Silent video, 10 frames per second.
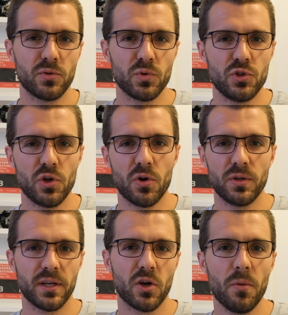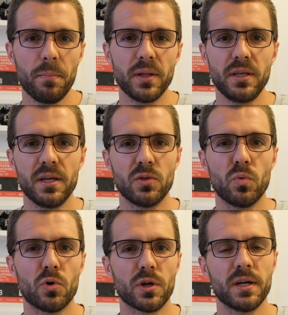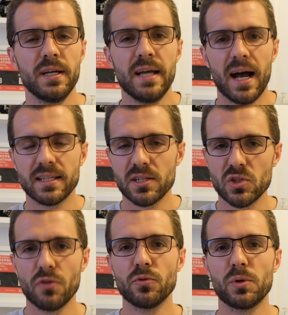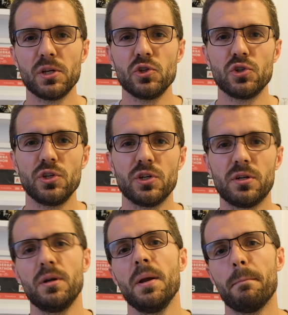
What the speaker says: to join a company and work as a software engineer,